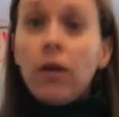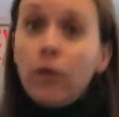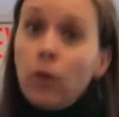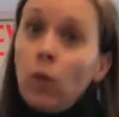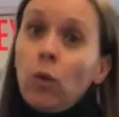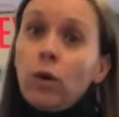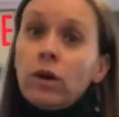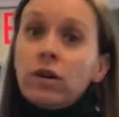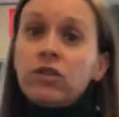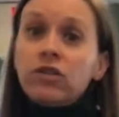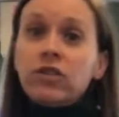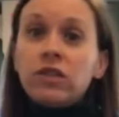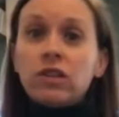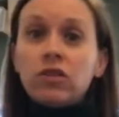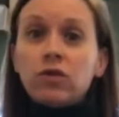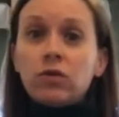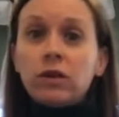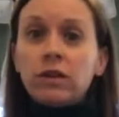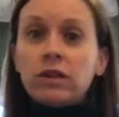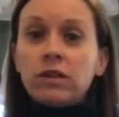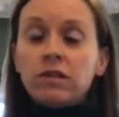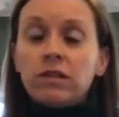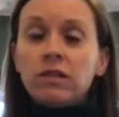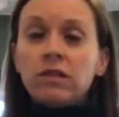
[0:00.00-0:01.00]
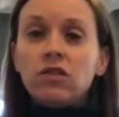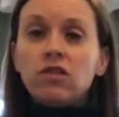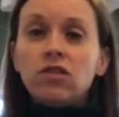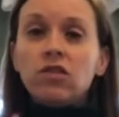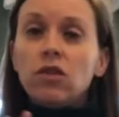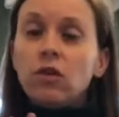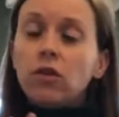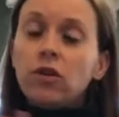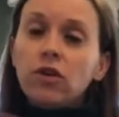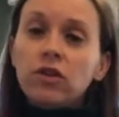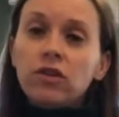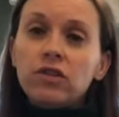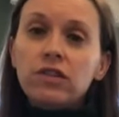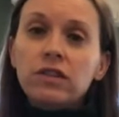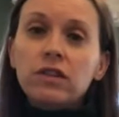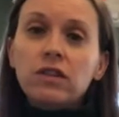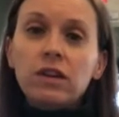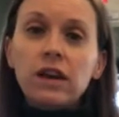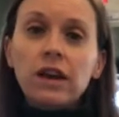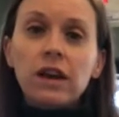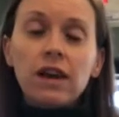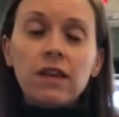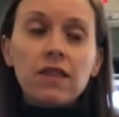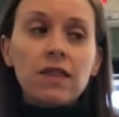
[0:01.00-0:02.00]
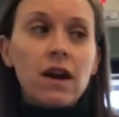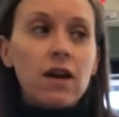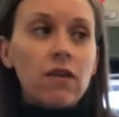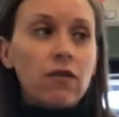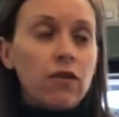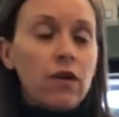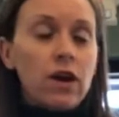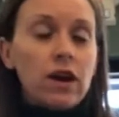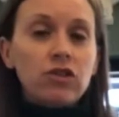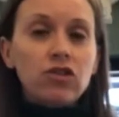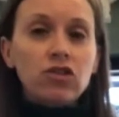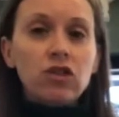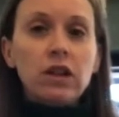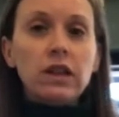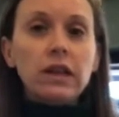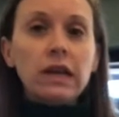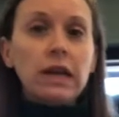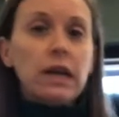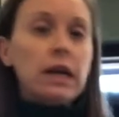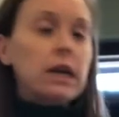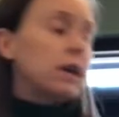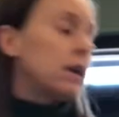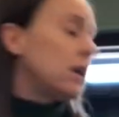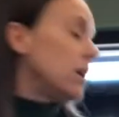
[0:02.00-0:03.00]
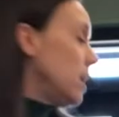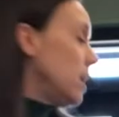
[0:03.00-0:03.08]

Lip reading: orange citrus. So you're still gonna get that fresh, clean